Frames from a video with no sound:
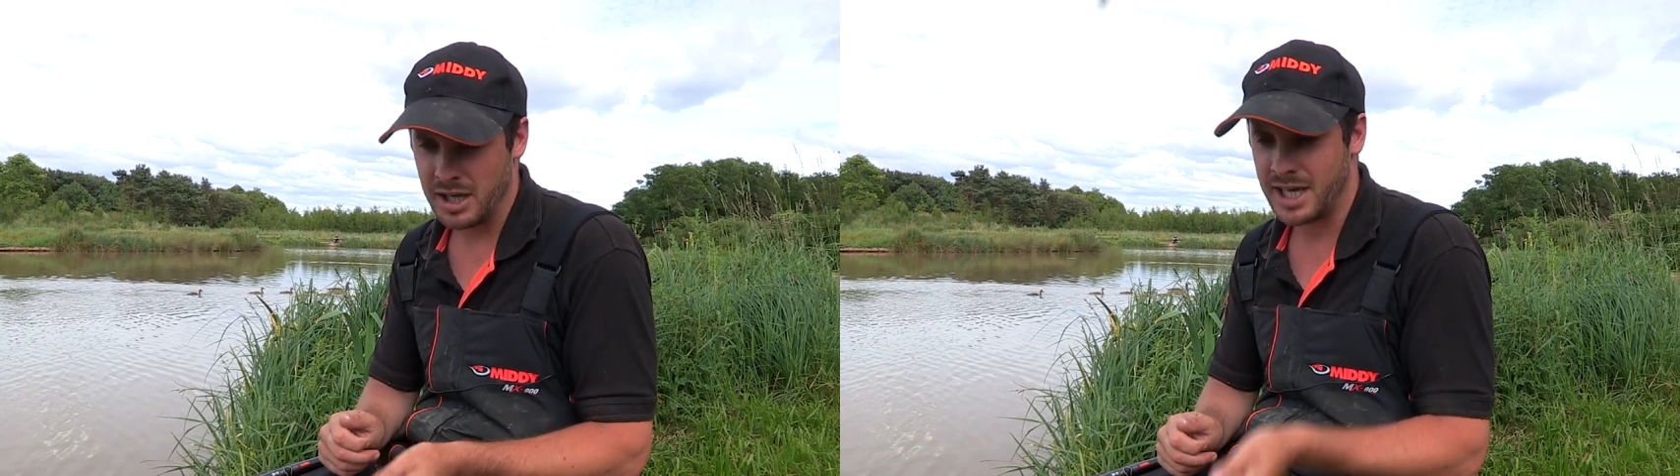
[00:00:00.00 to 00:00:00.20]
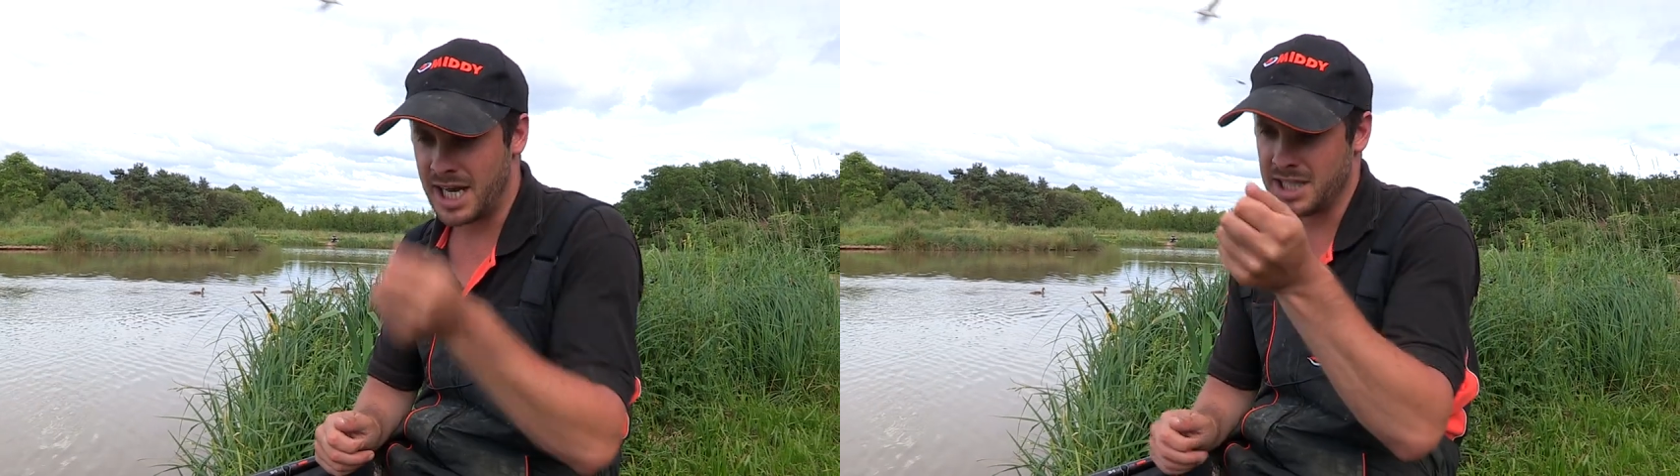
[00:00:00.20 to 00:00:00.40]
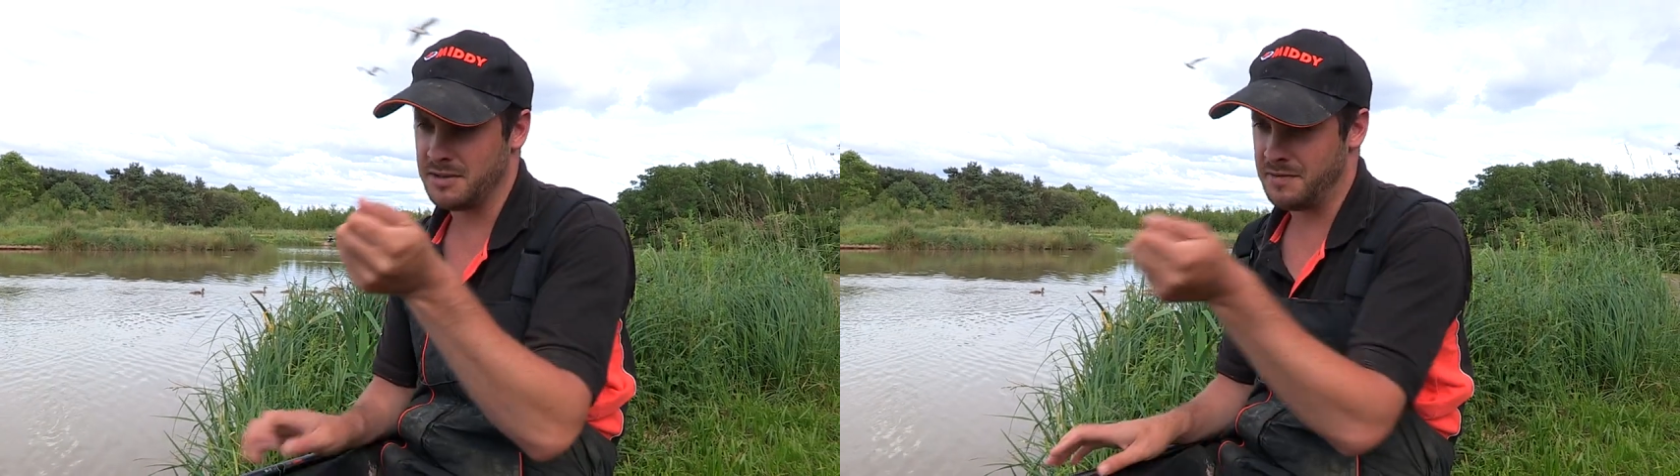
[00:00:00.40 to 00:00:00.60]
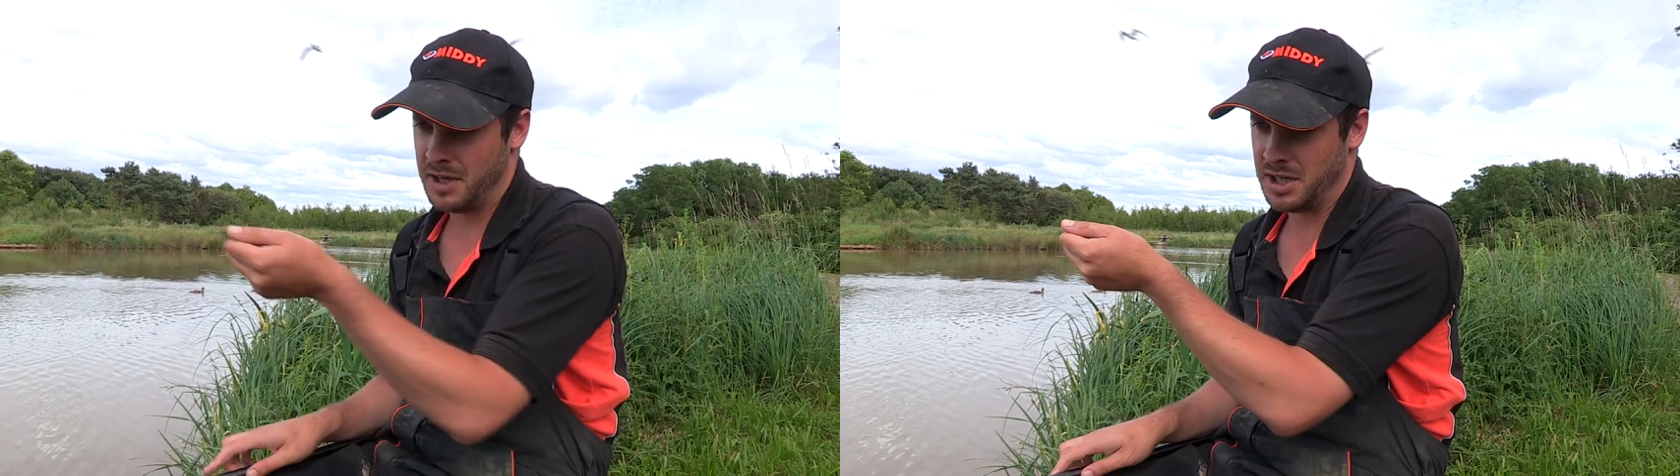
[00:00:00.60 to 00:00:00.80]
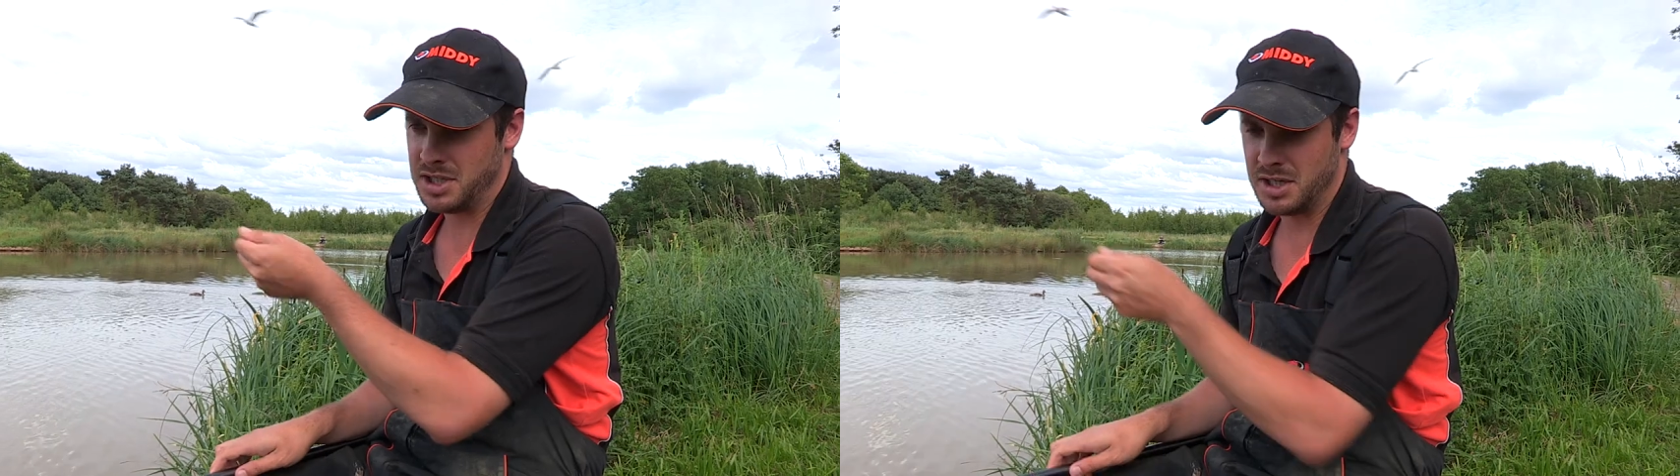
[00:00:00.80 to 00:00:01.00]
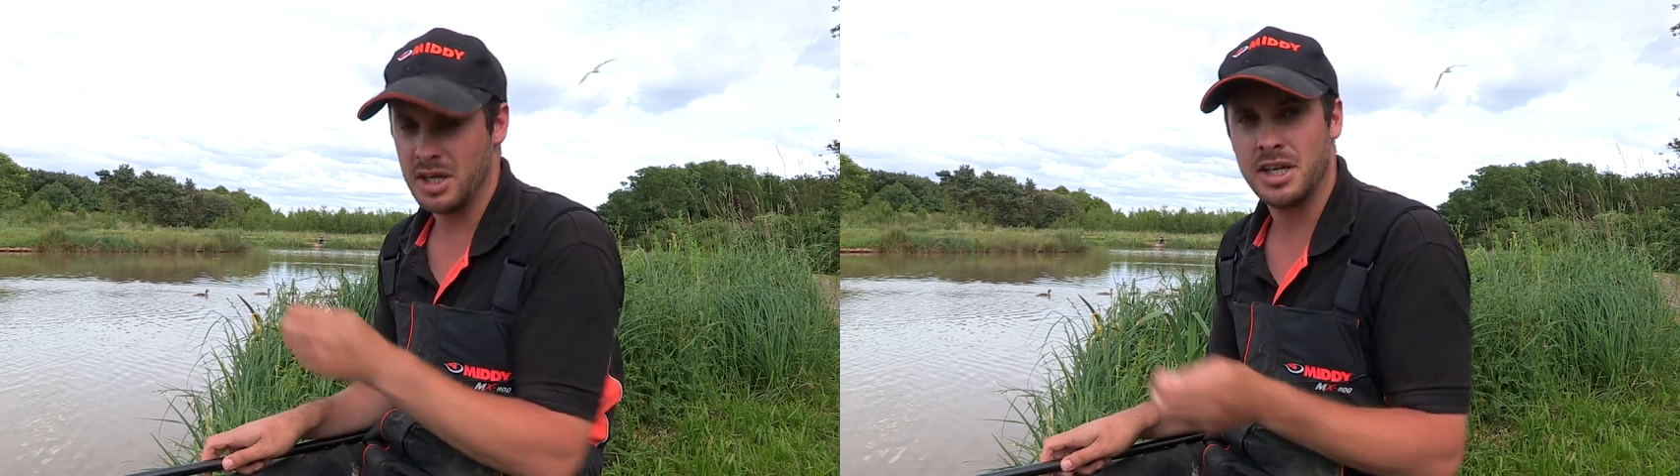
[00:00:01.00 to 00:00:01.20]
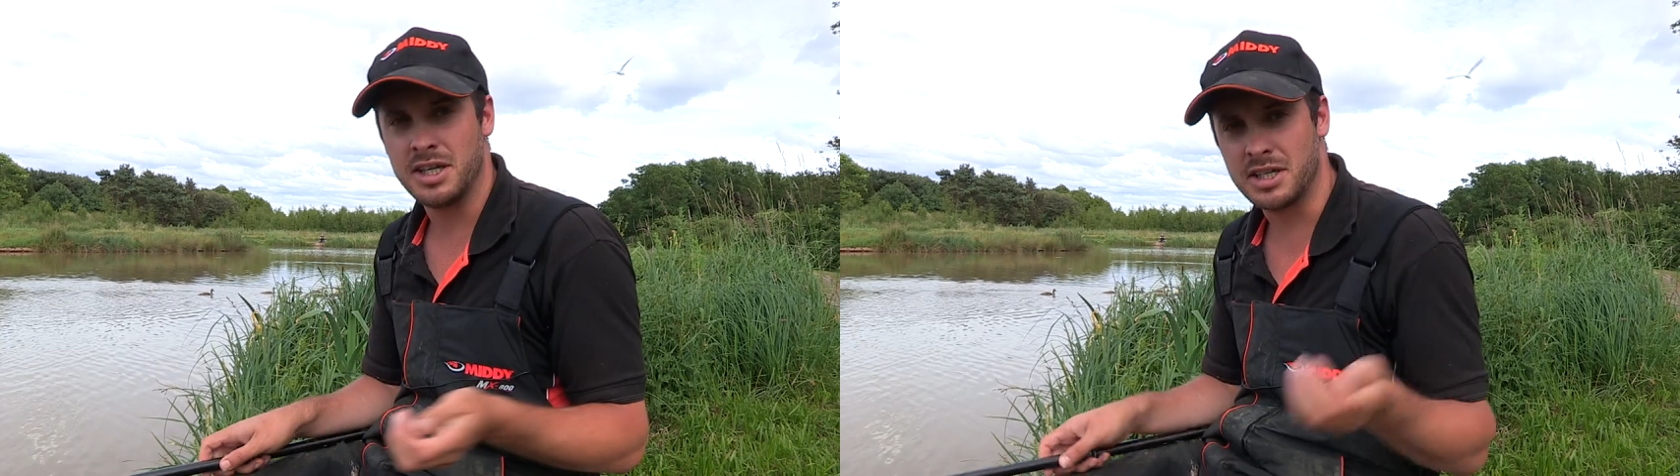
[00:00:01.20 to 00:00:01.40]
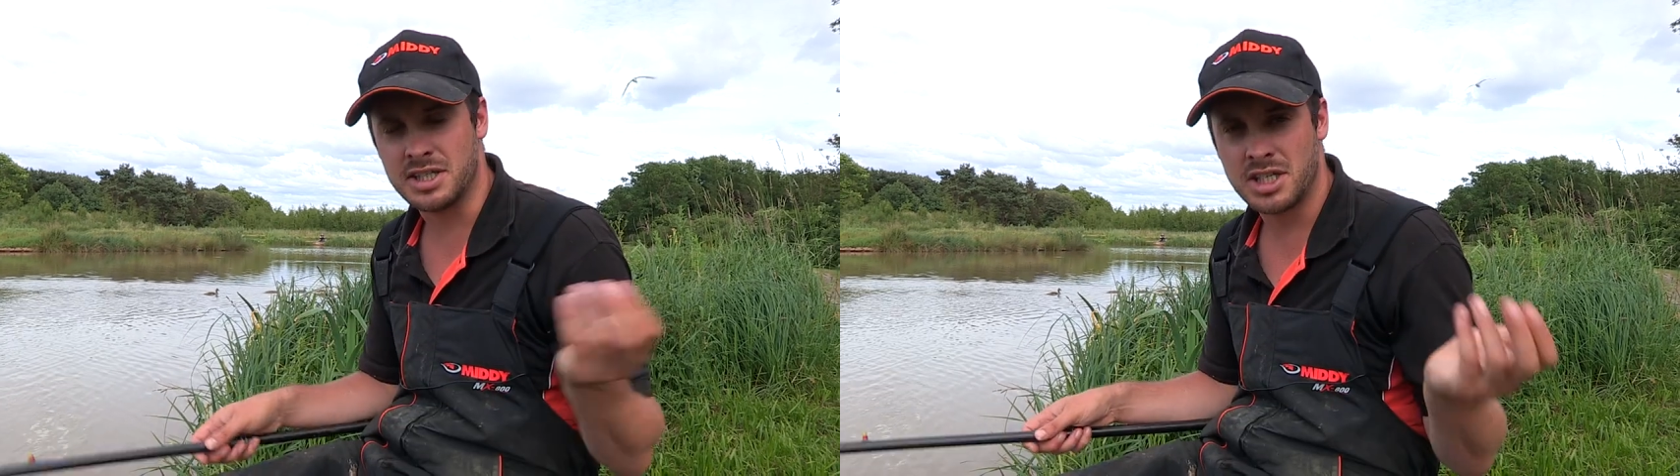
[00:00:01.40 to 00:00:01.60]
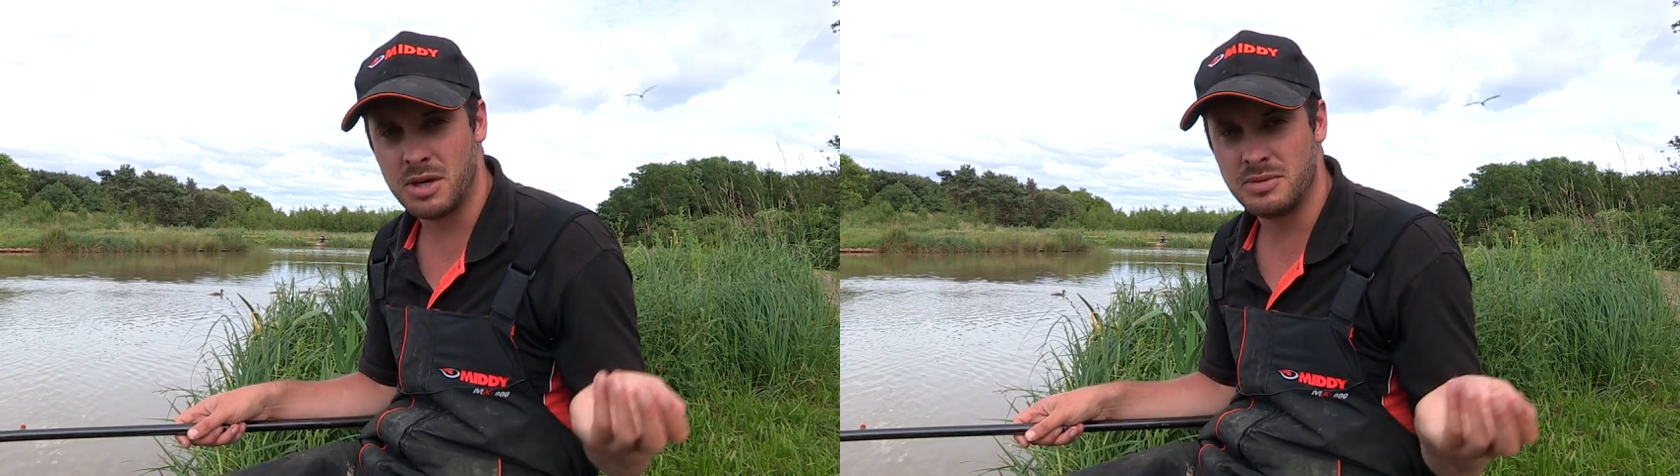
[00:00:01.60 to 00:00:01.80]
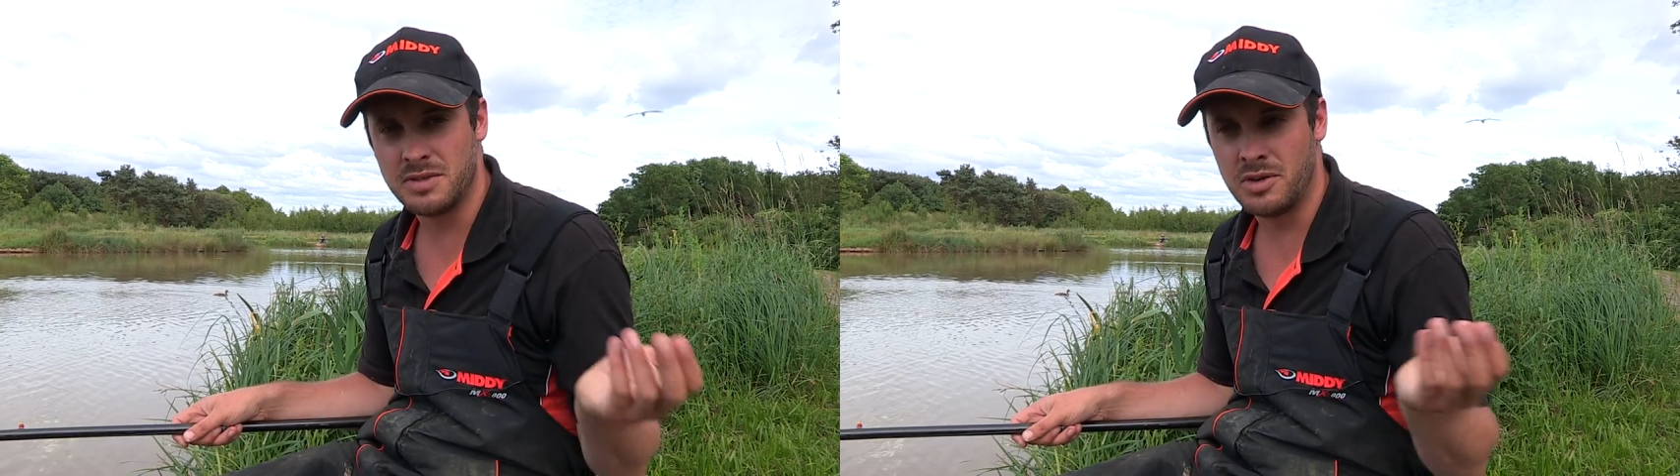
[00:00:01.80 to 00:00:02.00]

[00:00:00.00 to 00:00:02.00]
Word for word: catch a fish the disturbance of